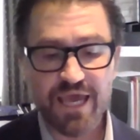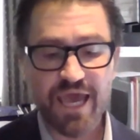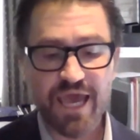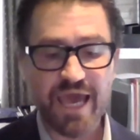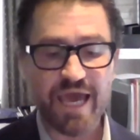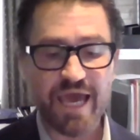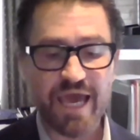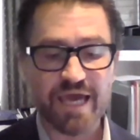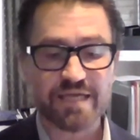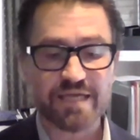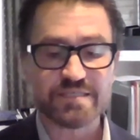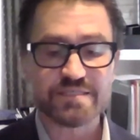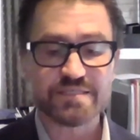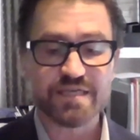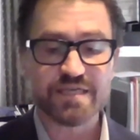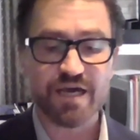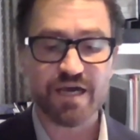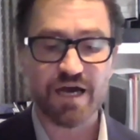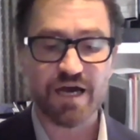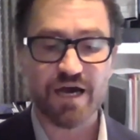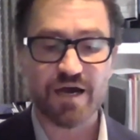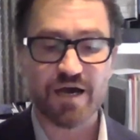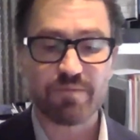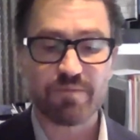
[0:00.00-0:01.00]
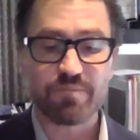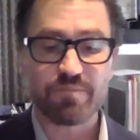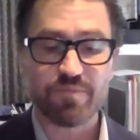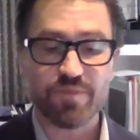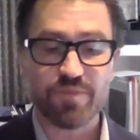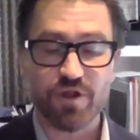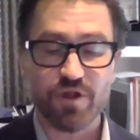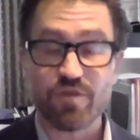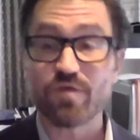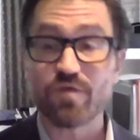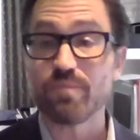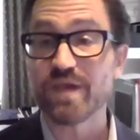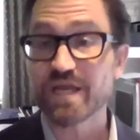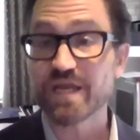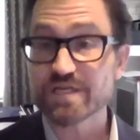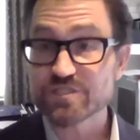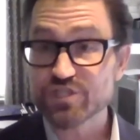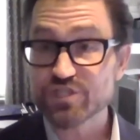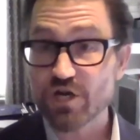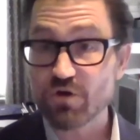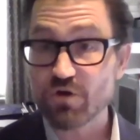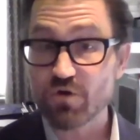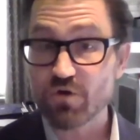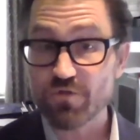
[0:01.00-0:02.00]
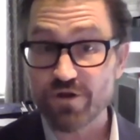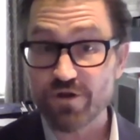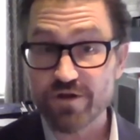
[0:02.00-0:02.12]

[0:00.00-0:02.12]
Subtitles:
and they're the biggest shareholder.